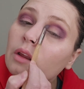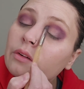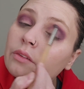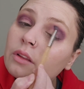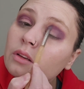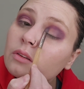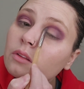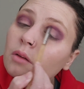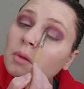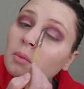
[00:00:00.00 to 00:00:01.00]
I really do
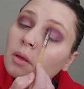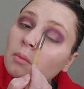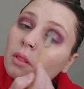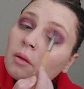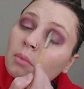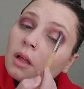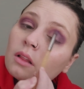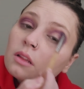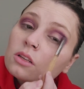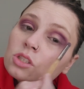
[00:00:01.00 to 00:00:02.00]
like my Pamela
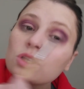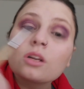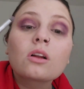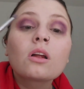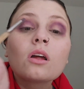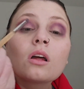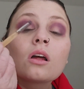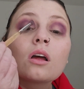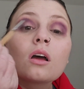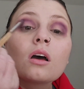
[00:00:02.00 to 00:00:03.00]
palette this year.
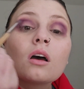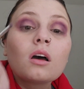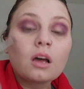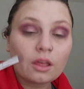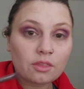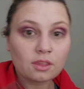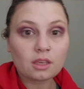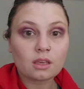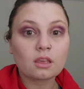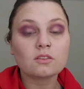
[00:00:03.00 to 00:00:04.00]
I
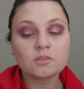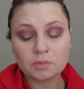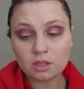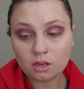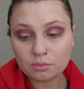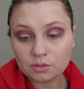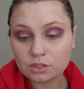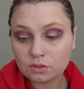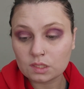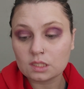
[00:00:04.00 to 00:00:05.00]
think it gives me the
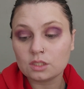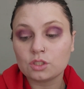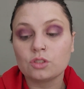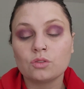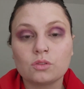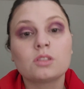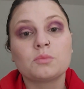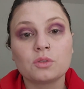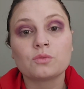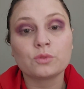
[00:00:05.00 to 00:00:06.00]
opportunity to use
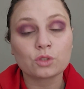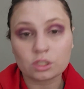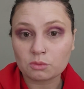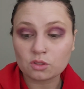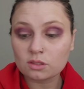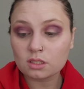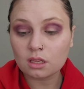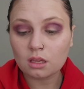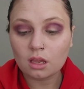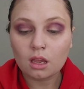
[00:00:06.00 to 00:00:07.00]
the beautiful shimmers
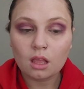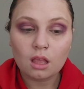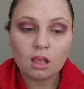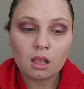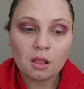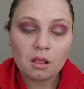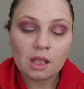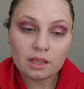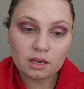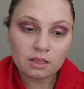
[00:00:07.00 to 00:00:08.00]

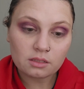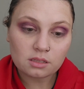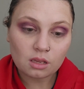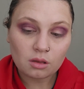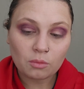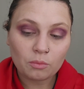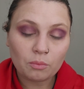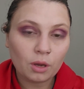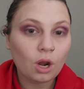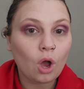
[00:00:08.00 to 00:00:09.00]
in it,
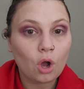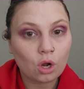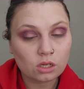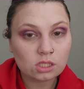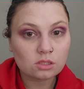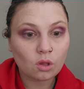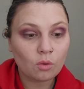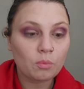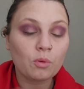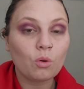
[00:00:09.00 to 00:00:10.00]
but
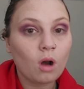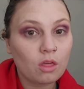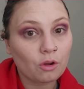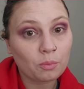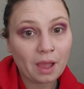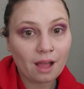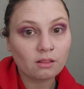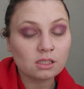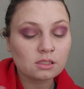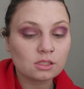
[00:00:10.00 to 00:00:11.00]
also pull other
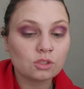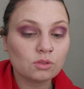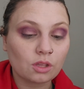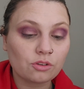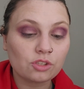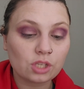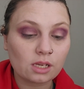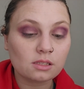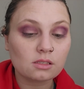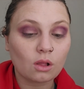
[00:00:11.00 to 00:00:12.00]
palettes and use other
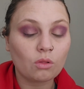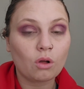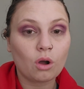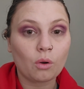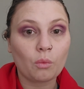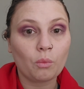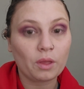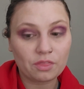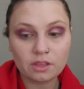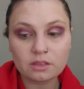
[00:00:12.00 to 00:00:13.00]
shades along
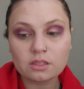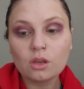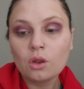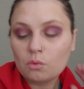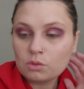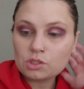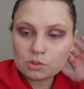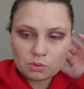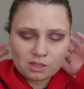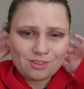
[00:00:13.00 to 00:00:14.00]
with it, which
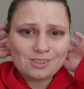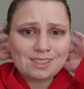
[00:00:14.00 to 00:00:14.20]
is one of the